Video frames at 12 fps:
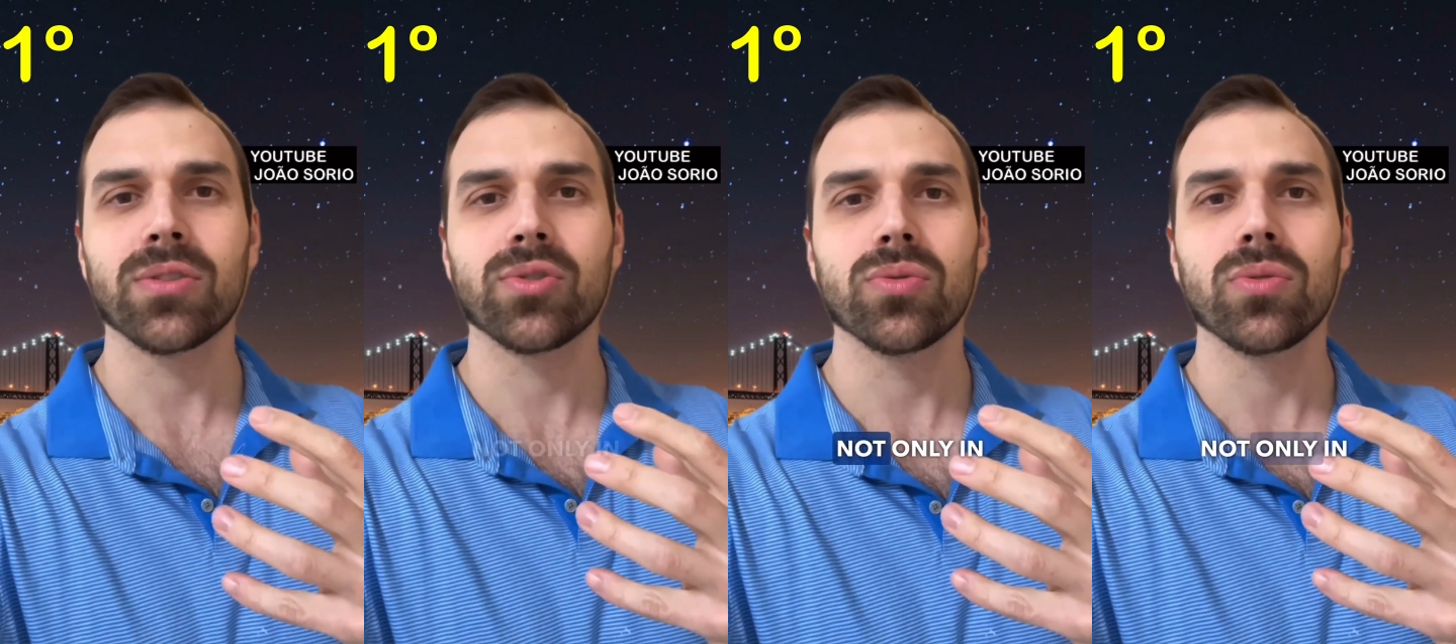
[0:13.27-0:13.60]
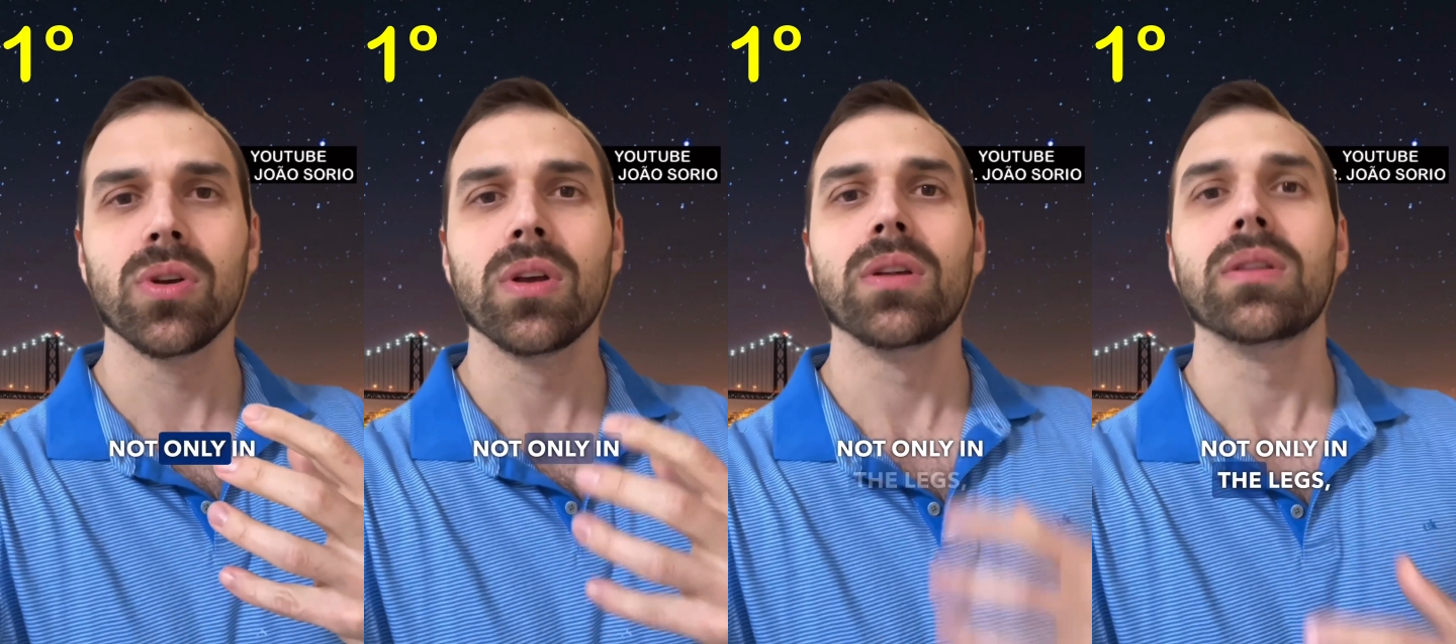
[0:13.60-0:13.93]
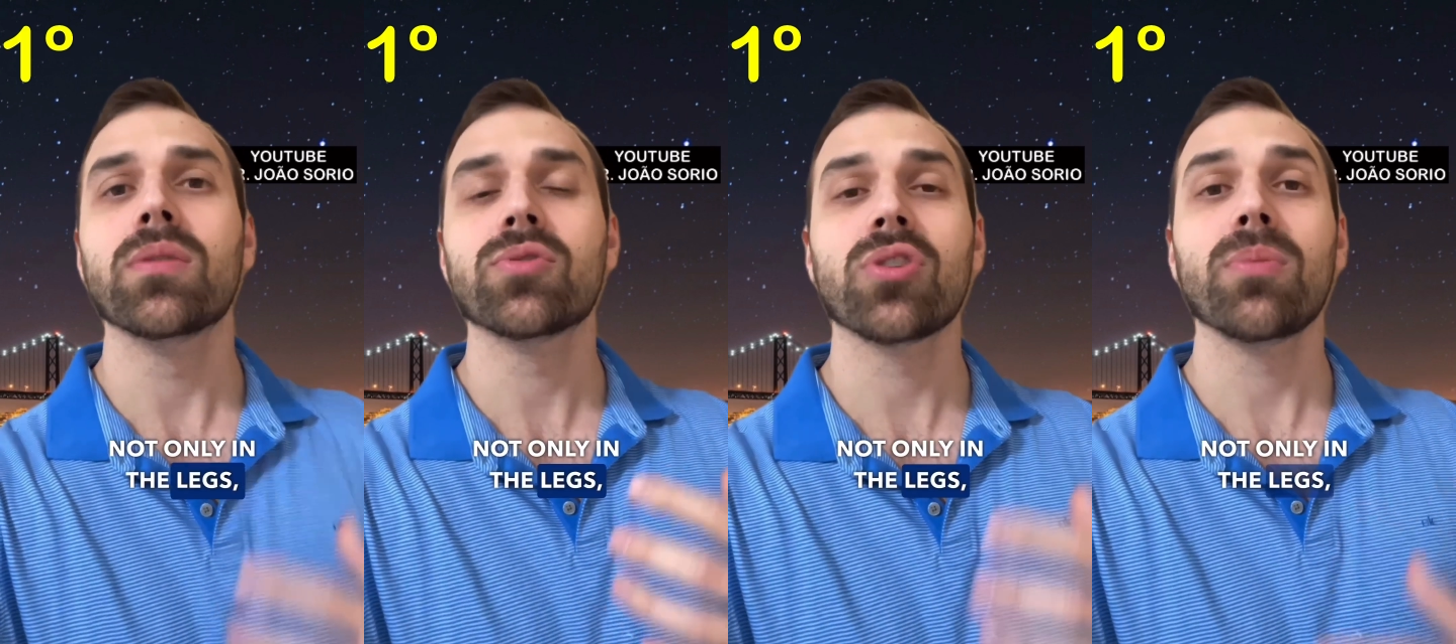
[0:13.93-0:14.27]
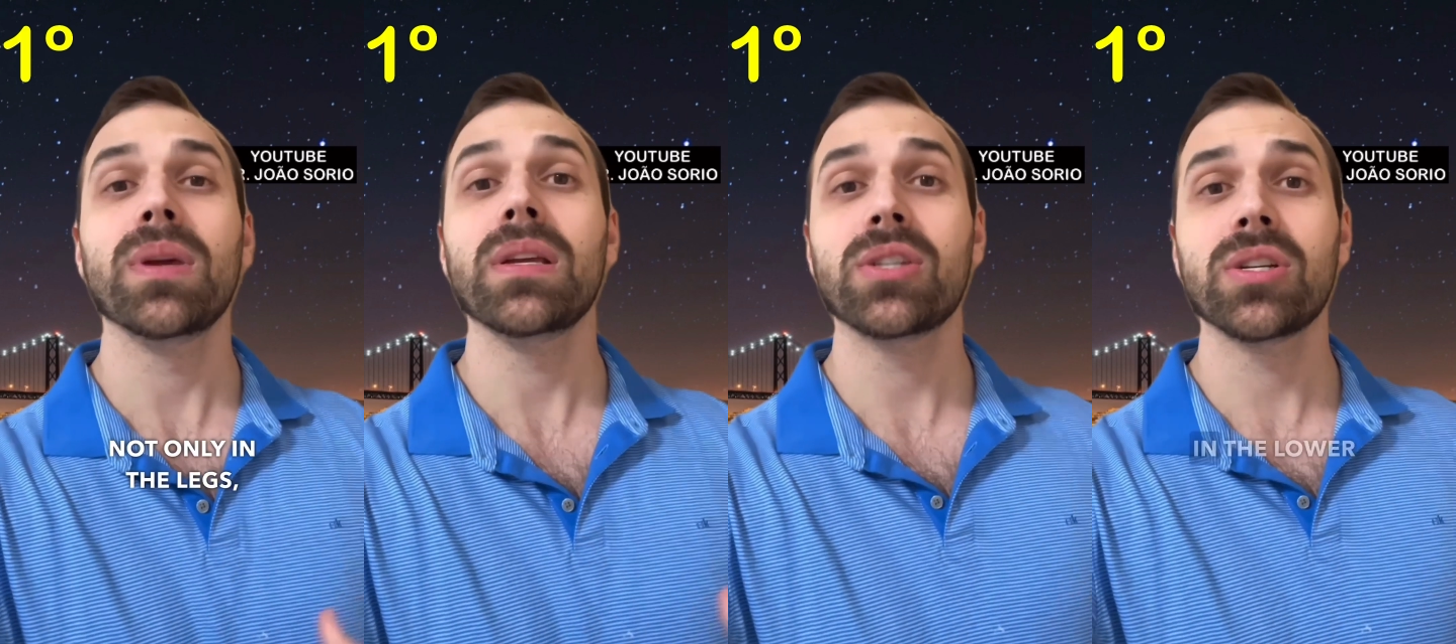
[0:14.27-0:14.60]
not only in the
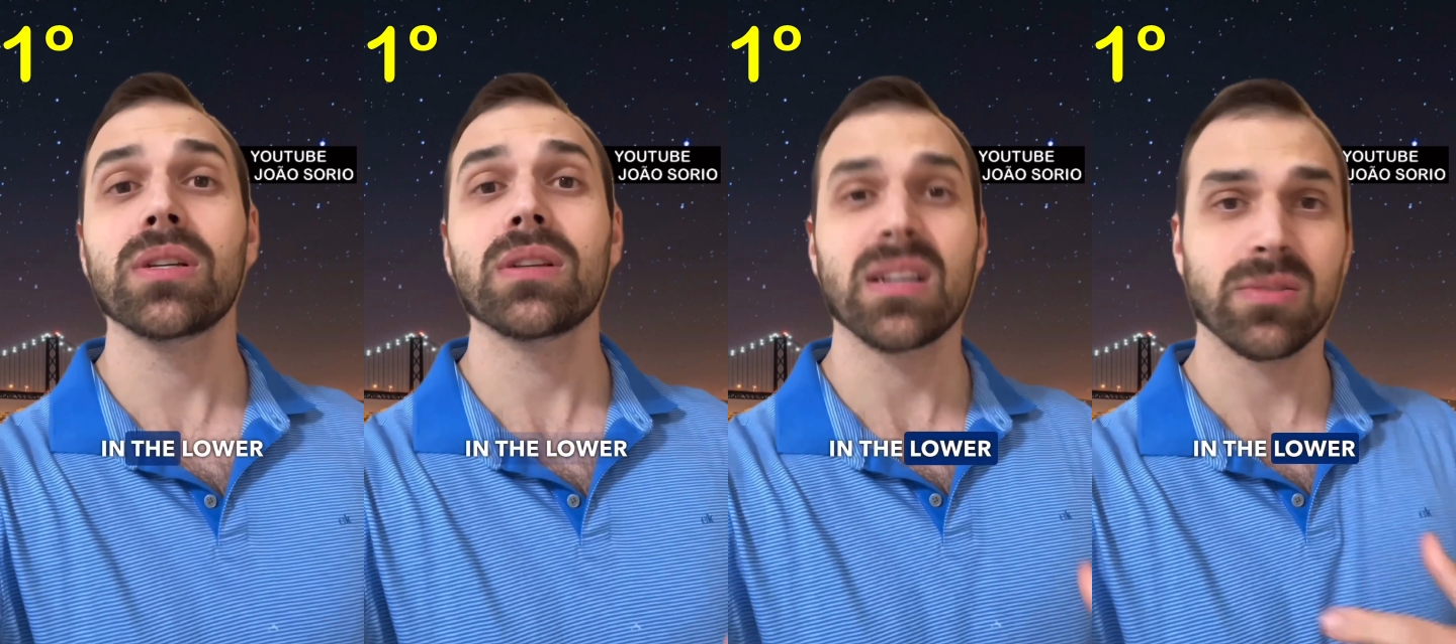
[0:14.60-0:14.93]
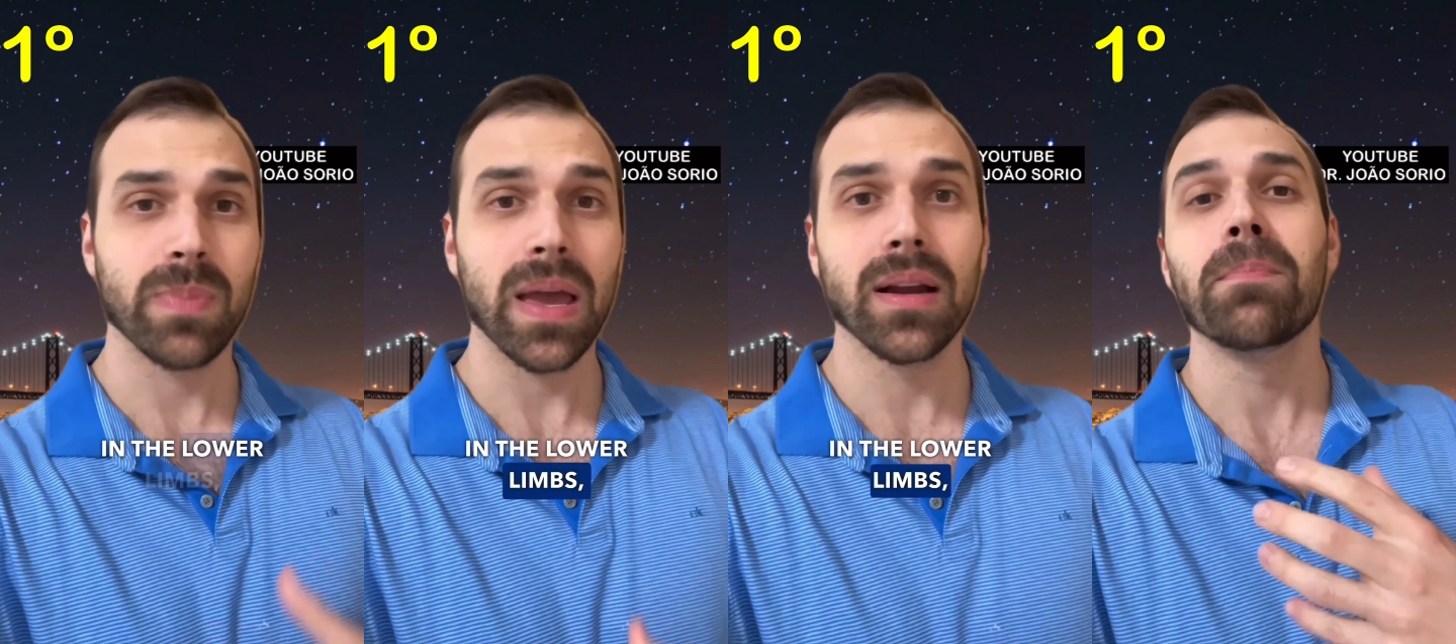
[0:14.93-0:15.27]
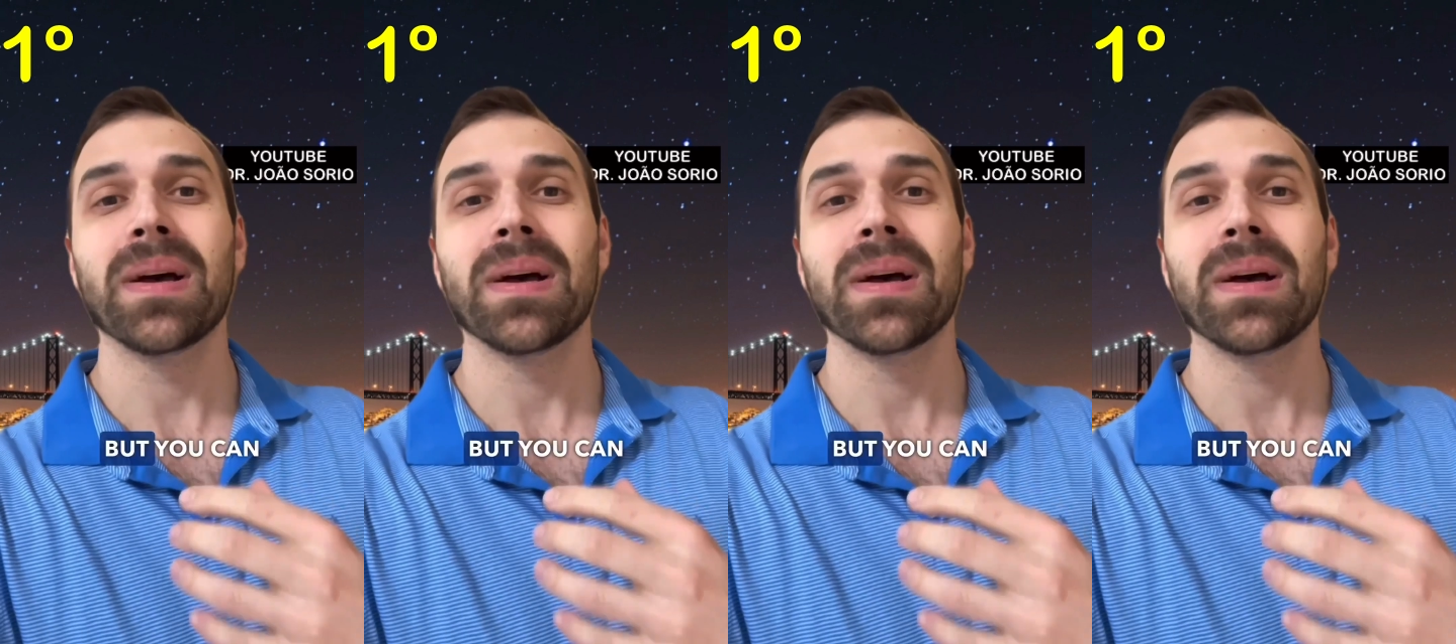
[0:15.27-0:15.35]
legs, in the lower limb,